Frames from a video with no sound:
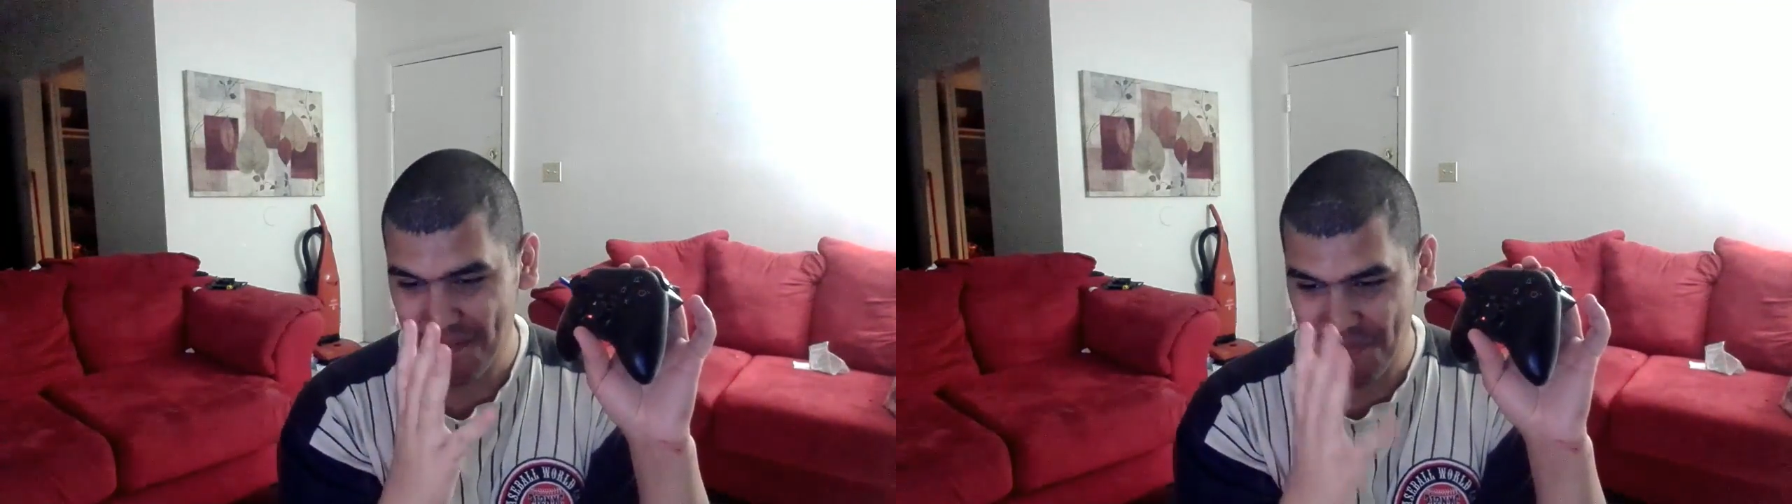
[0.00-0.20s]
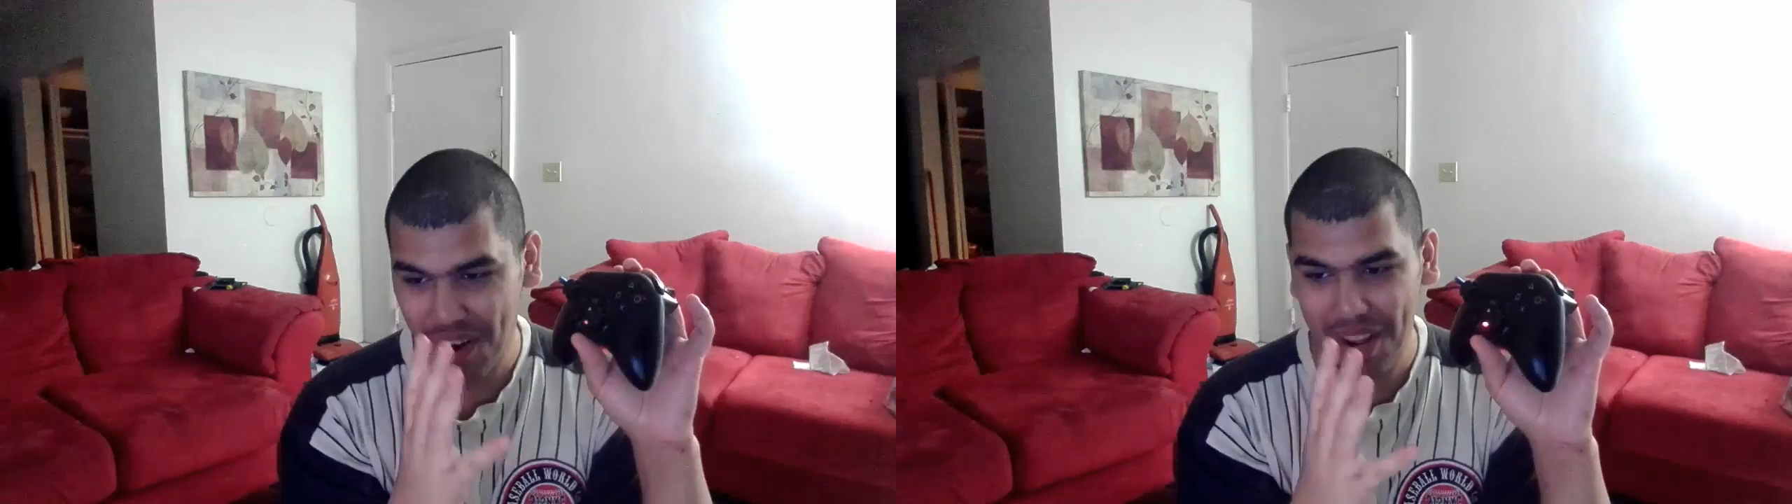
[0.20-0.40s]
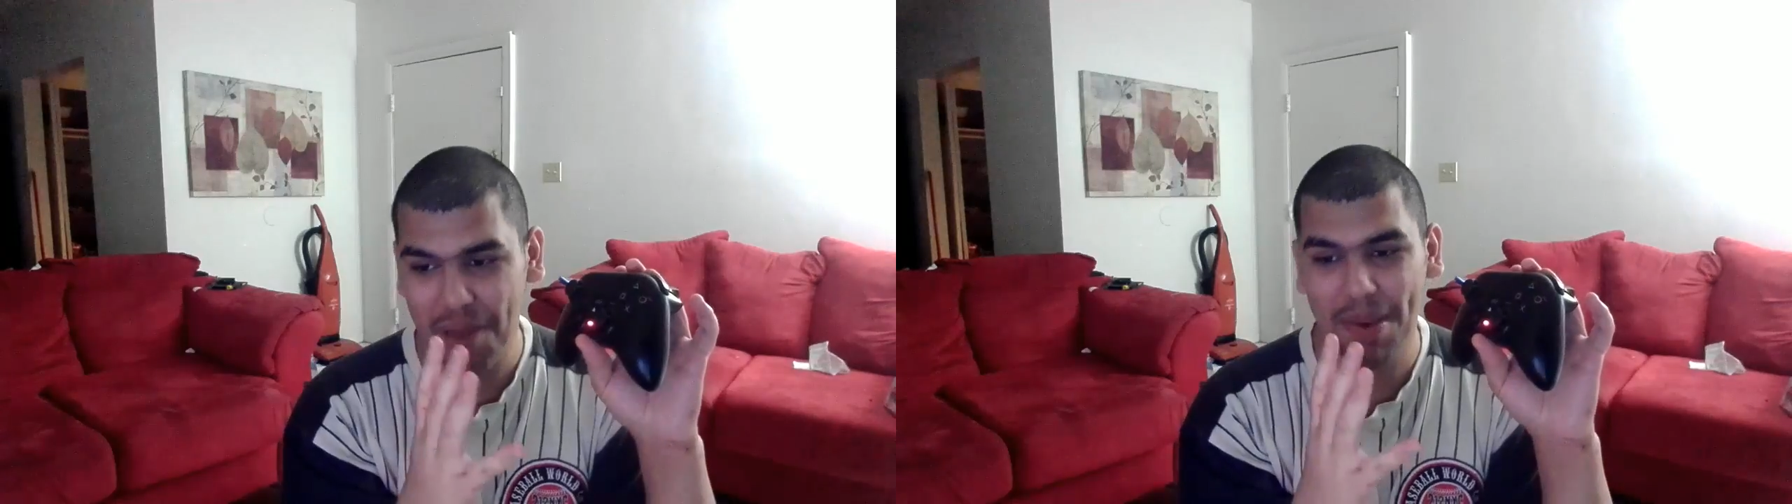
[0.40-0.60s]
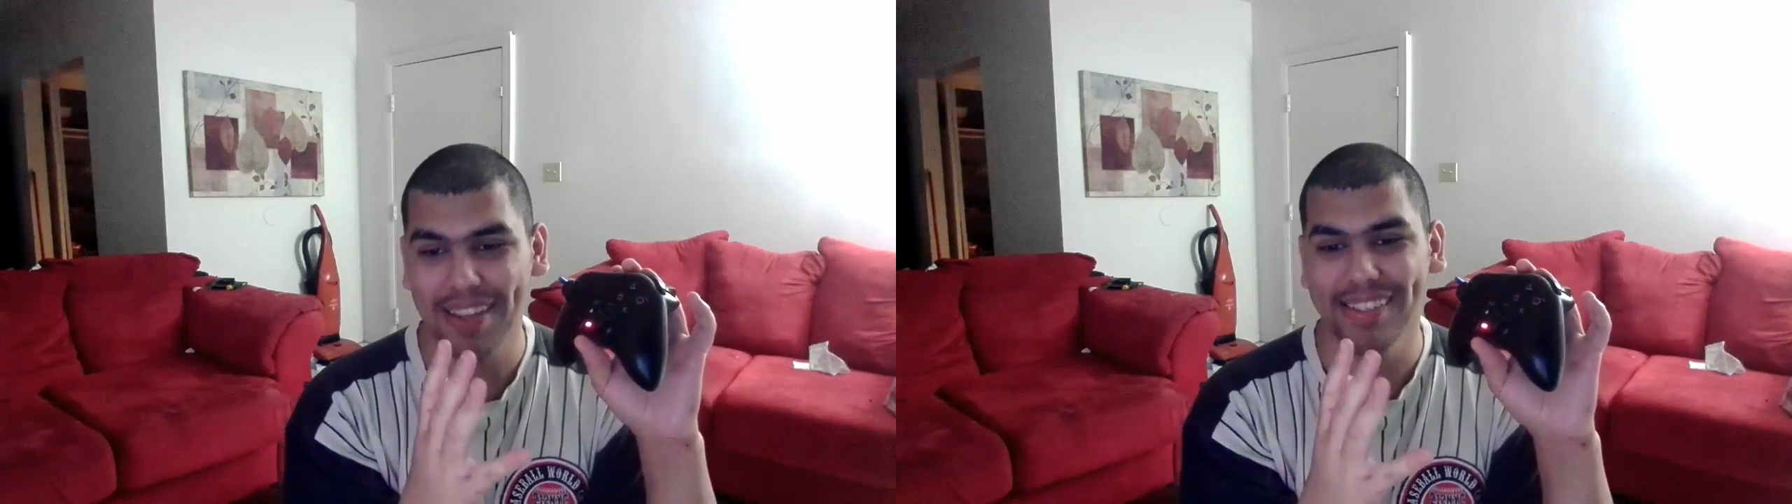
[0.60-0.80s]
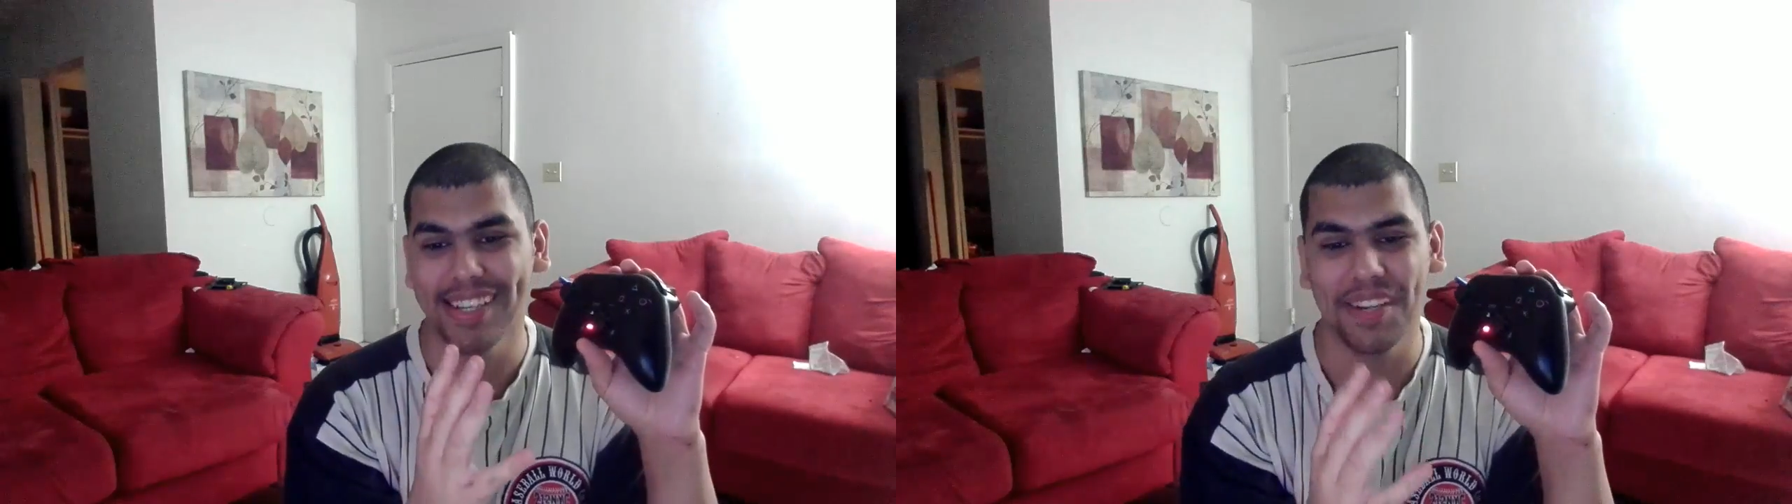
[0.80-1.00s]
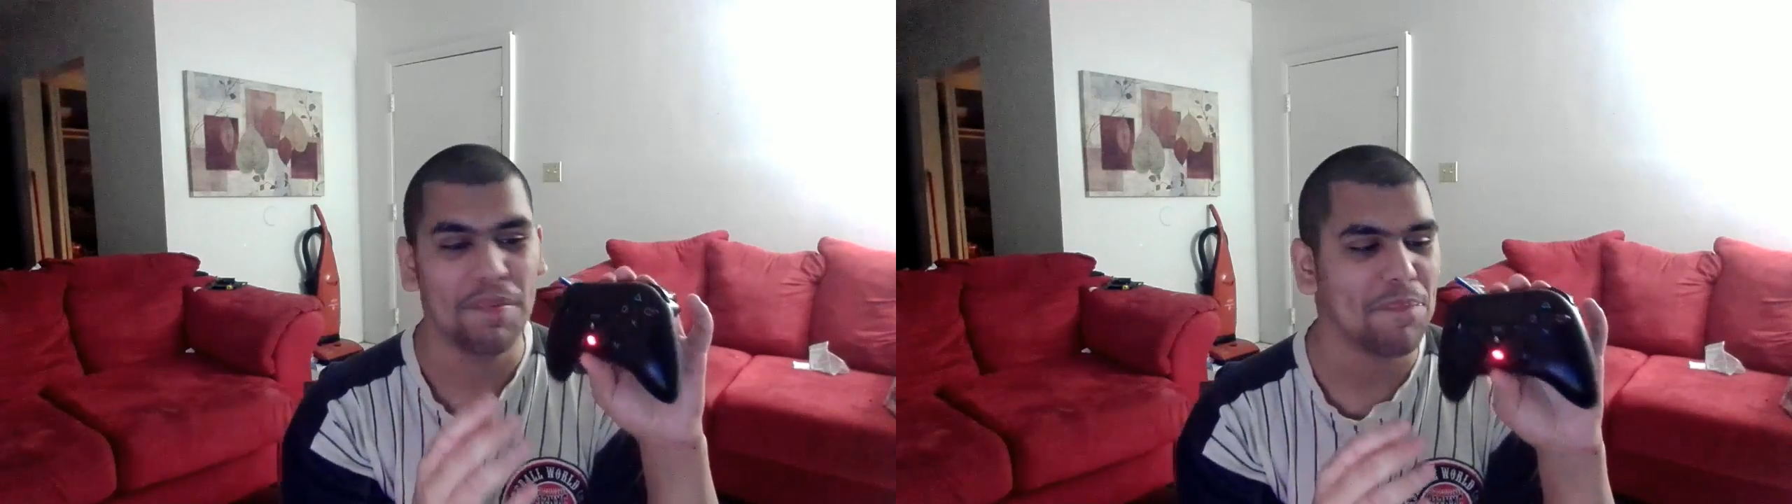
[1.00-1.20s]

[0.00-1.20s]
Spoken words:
fucking amazing.